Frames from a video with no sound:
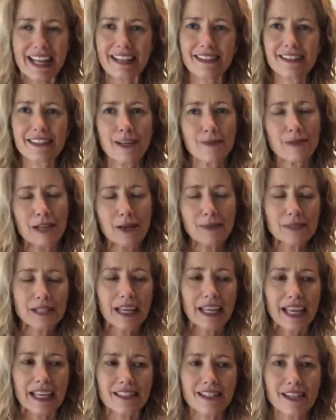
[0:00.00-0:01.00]
And sometimes
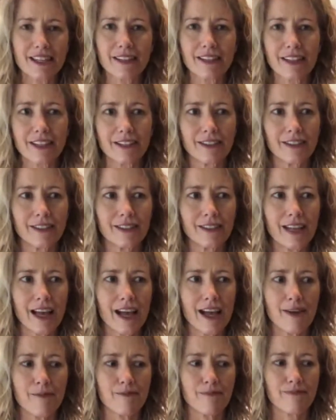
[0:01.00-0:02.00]
that gets a little,
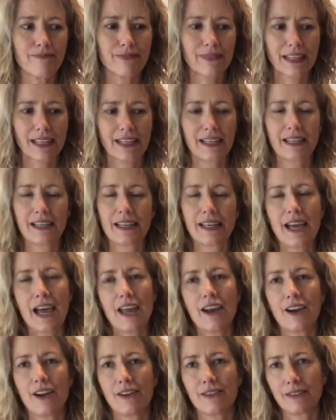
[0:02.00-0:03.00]
I
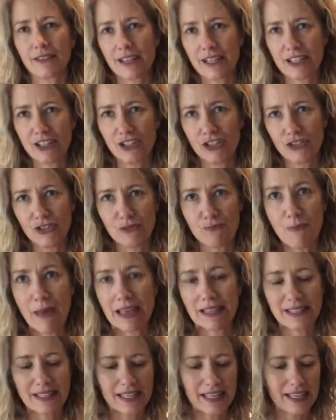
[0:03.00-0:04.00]
don't know, it's just
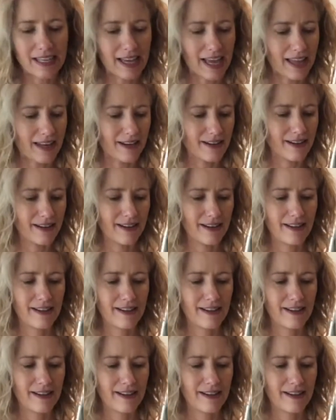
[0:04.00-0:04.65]
messy and